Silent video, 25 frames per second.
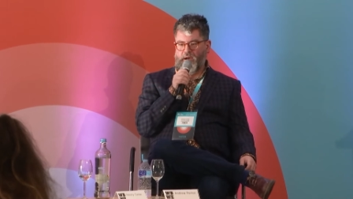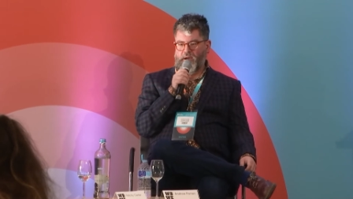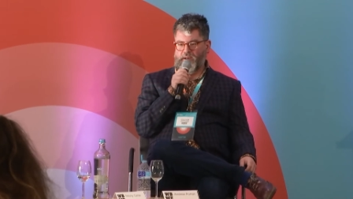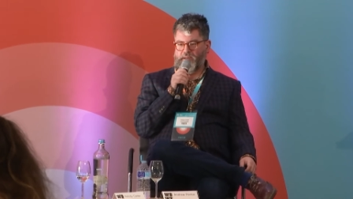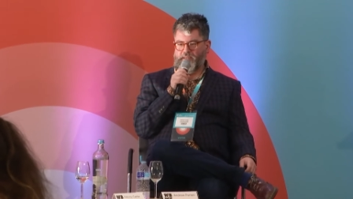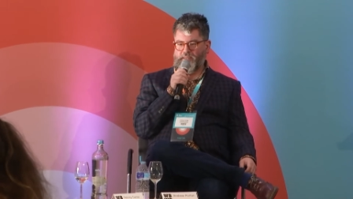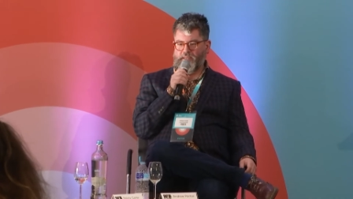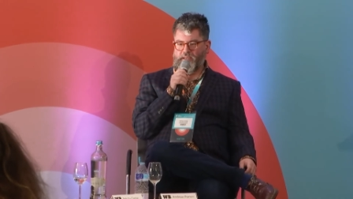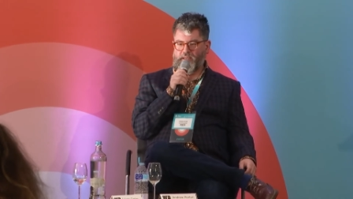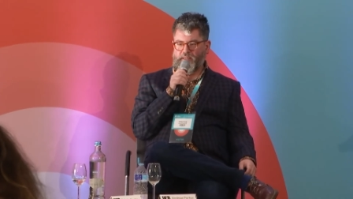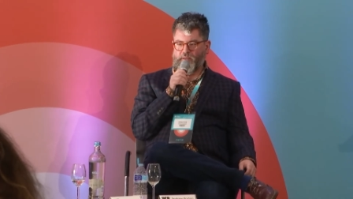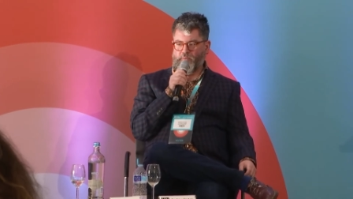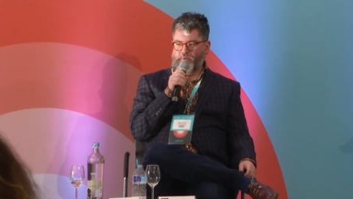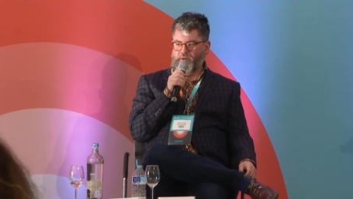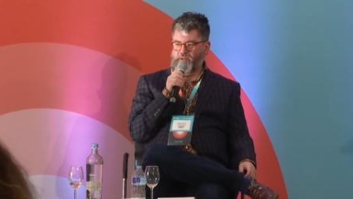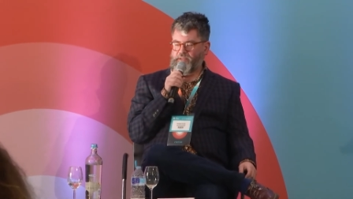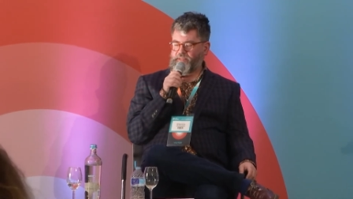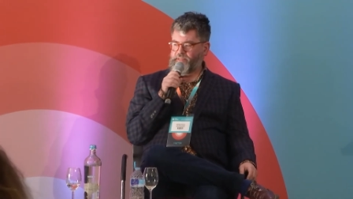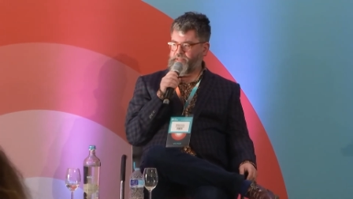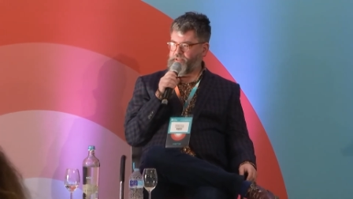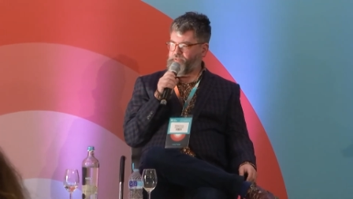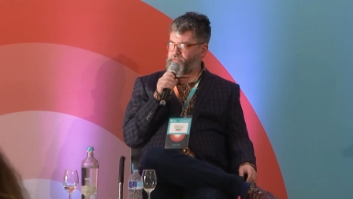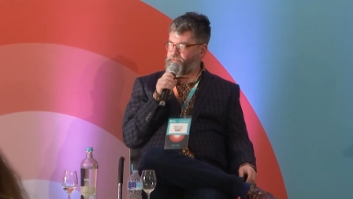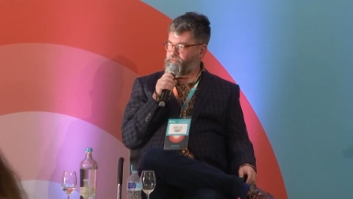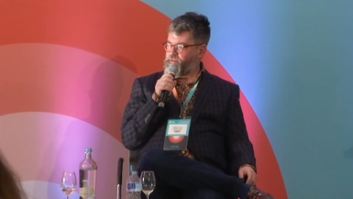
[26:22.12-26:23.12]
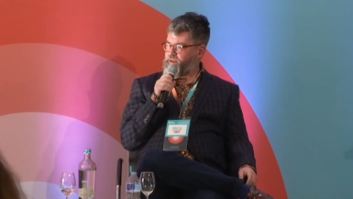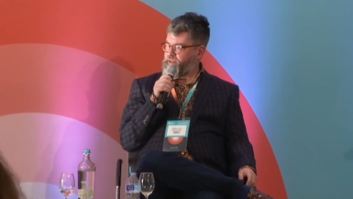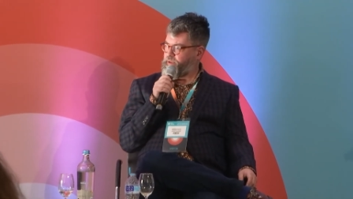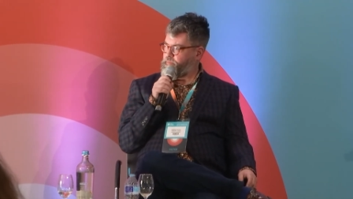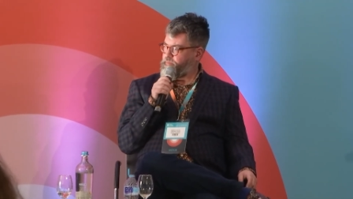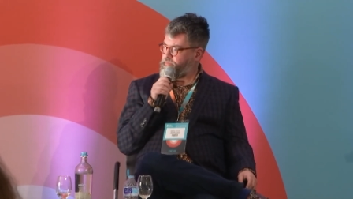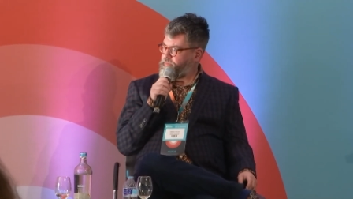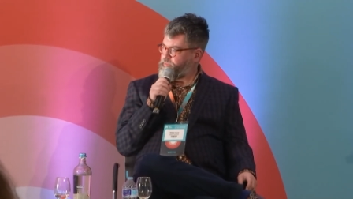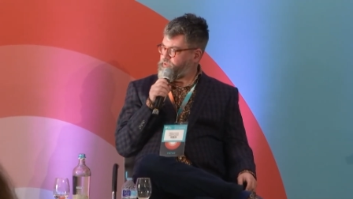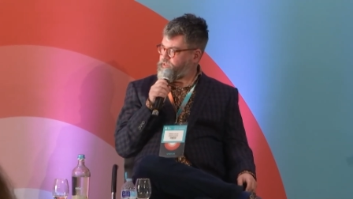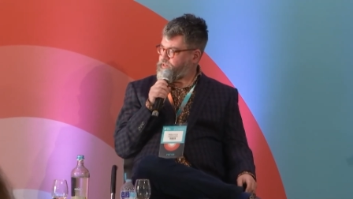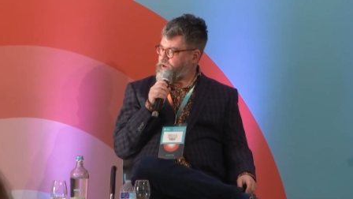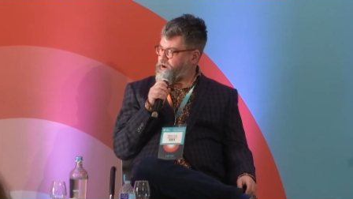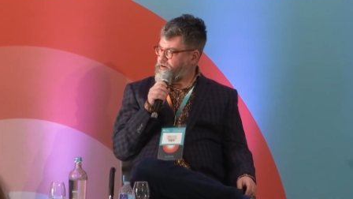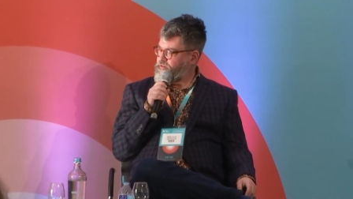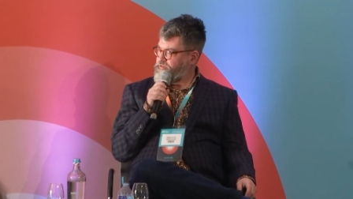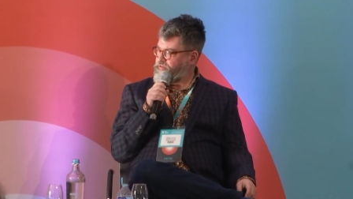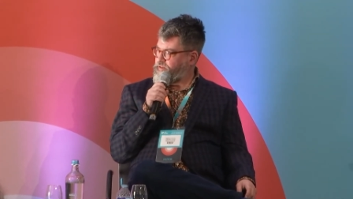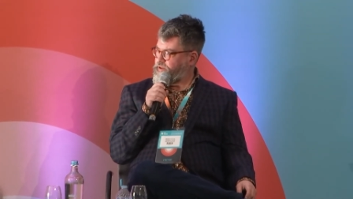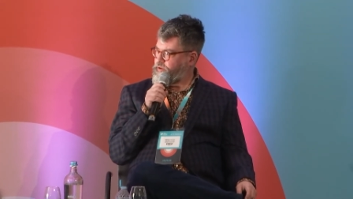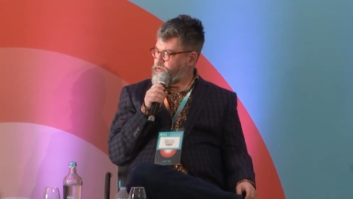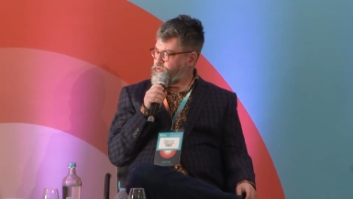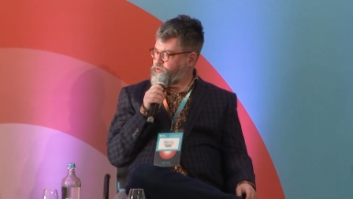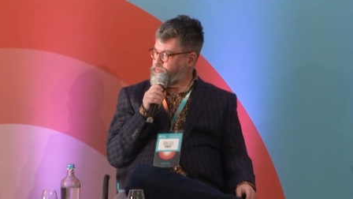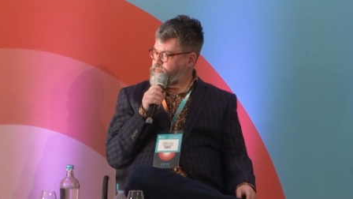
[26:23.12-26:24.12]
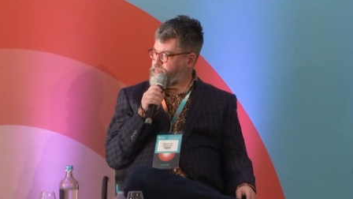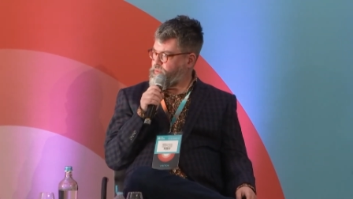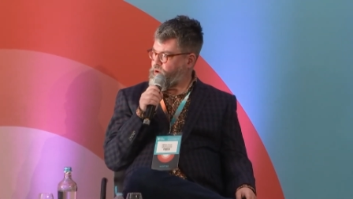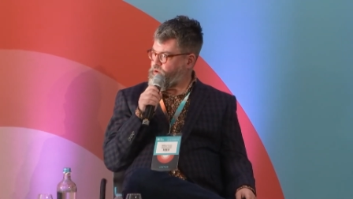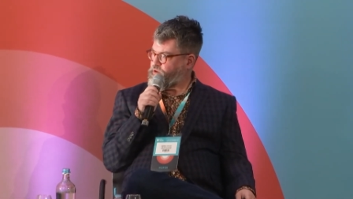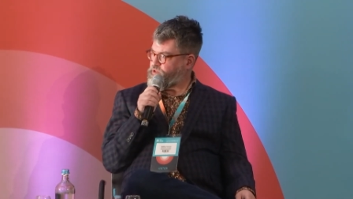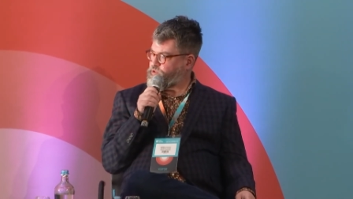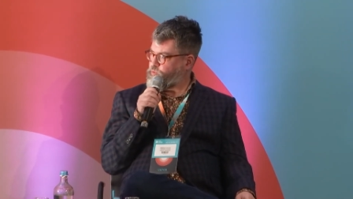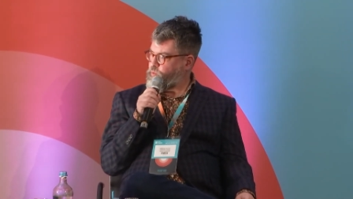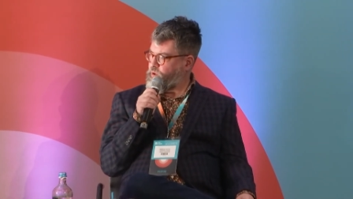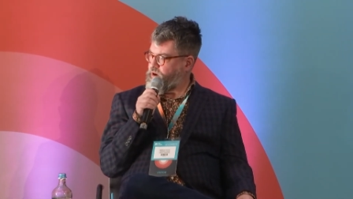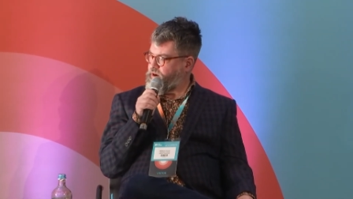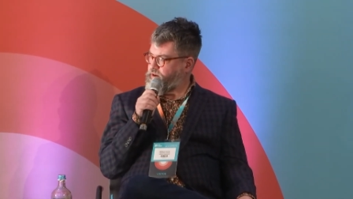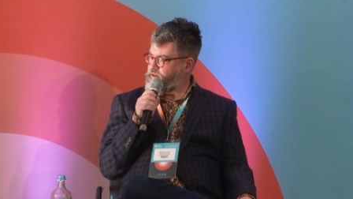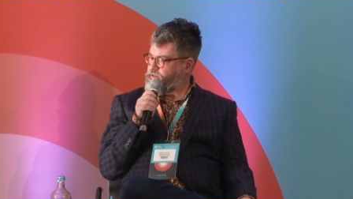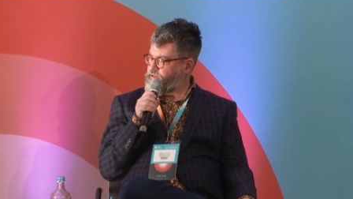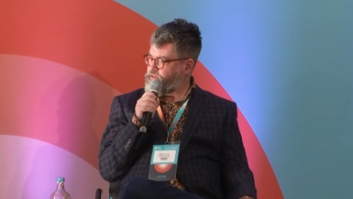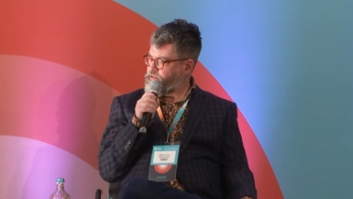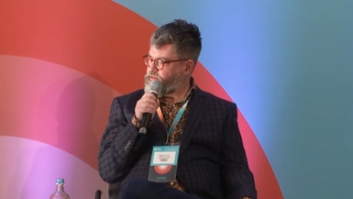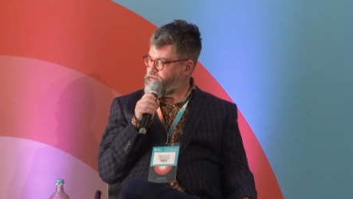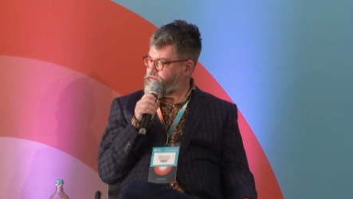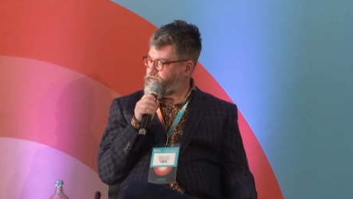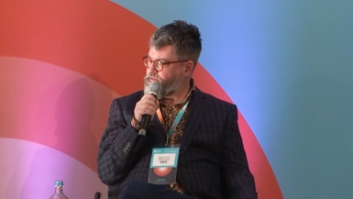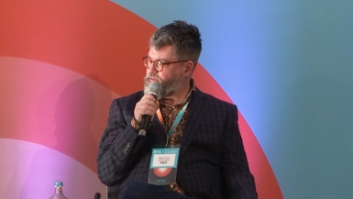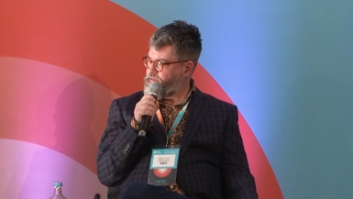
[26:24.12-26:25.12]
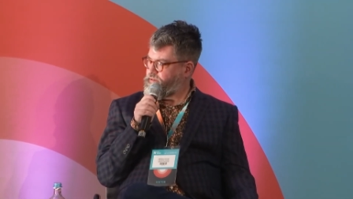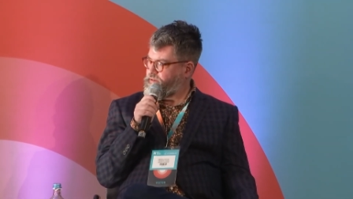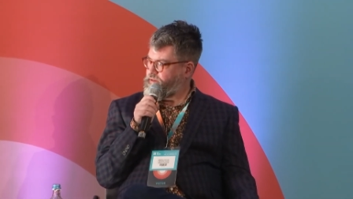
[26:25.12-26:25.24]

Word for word: and the other one is the Philip Schofield box wines.